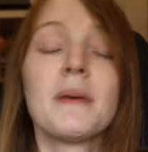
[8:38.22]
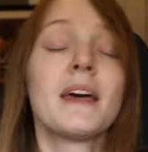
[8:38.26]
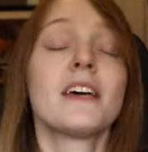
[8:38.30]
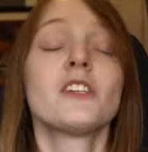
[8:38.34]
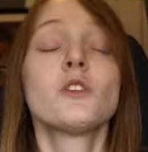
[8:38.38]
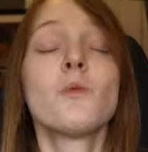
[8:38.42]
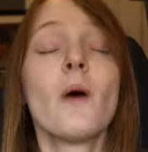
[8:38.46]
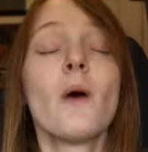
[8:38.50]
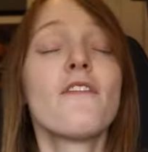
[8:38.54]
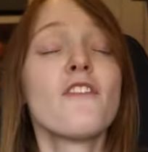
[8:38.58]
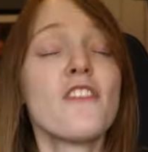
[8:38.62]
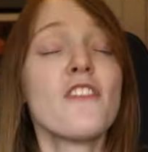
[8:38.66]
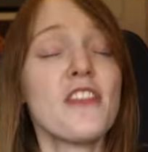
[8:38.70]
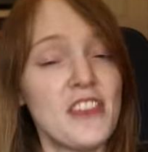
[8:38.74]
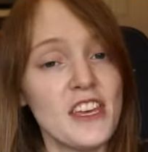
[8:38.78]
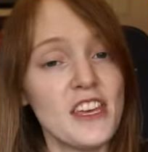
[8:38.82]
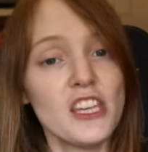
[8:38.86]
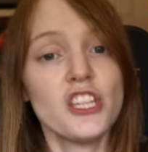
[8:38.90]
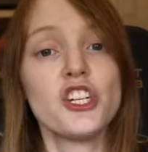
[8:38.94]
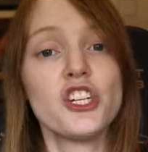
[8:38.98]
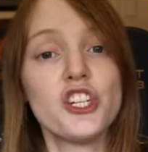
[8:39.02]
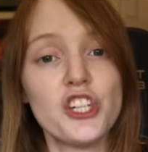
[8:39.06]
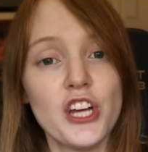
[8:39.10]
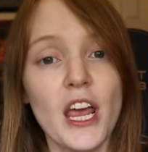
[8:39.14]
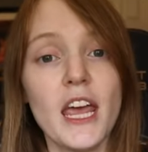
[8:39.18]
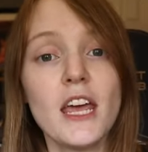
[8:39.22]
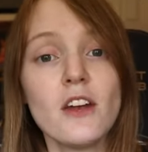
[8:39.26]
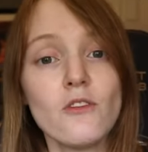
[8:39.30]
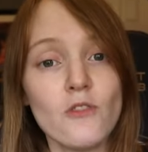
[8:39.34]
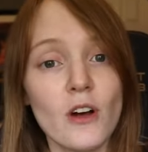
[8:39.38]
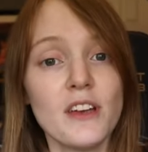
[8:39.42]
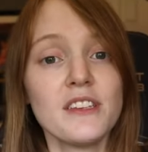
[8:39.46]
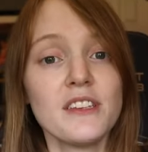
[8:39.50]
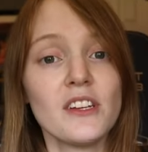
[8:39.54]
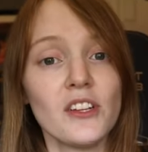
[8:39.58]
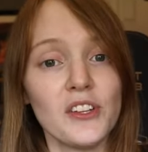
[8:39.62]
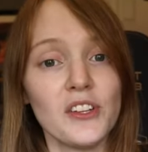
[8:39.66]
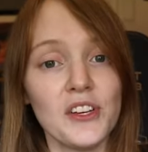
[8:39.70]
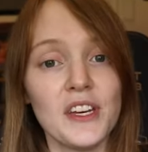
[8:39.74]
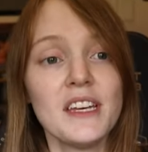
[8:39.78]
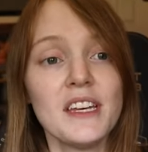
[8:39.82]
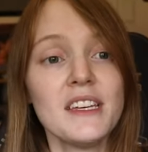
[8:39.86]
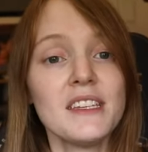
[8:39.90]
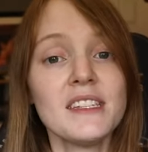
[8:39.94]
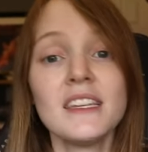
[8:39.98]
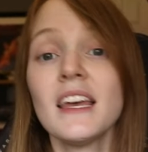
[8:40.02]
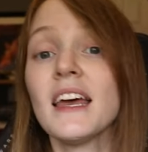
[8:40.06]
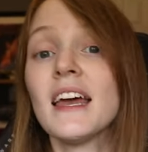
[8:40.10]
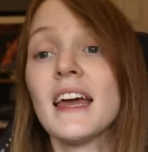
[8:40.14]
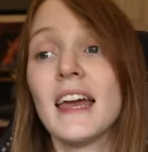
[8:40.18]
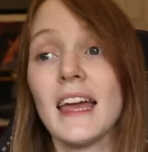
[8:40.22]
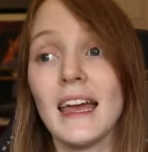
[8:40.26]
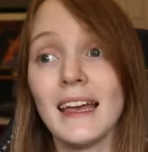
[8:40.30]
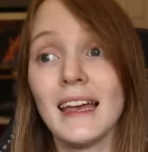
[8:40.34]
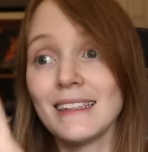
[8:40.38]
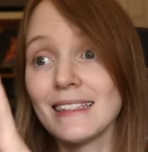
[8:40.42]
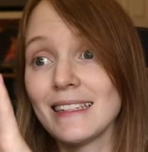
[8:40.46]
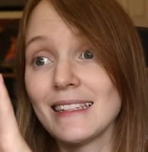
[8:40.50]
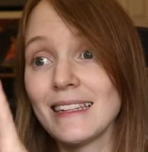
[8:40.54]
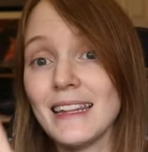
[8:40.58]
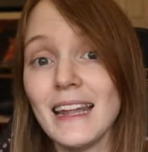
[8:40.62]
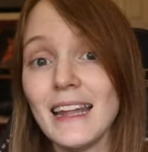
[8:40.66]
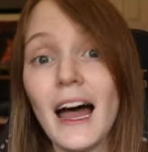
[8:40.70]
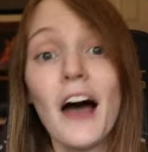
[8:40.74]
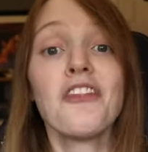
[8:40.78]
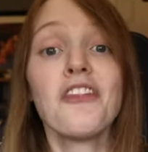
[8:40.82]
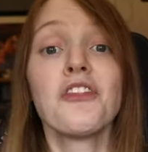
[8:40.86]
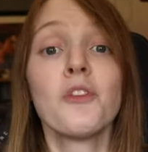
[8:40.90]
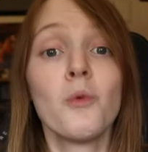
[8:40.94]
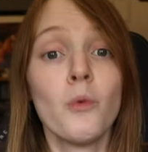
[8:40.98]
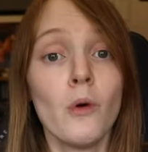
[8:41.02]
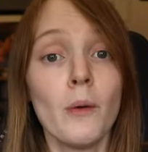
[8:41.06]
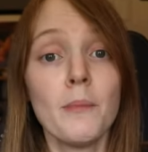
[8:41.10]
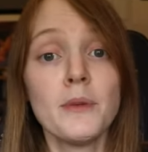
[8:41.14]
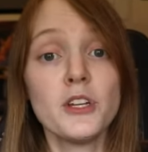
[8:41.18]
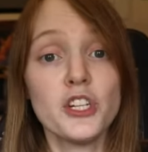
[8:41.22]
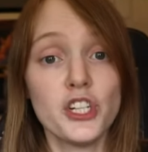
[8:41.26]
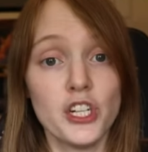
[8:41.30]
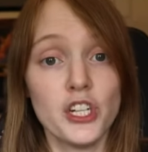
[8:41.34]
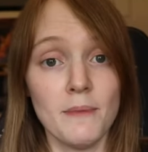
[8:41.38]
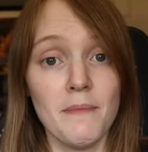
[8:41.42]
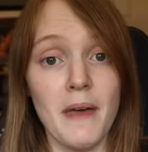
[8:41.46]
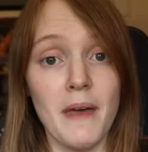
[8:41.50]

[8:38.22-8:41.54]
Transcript: Because whoever this Jane Russell is not the woman she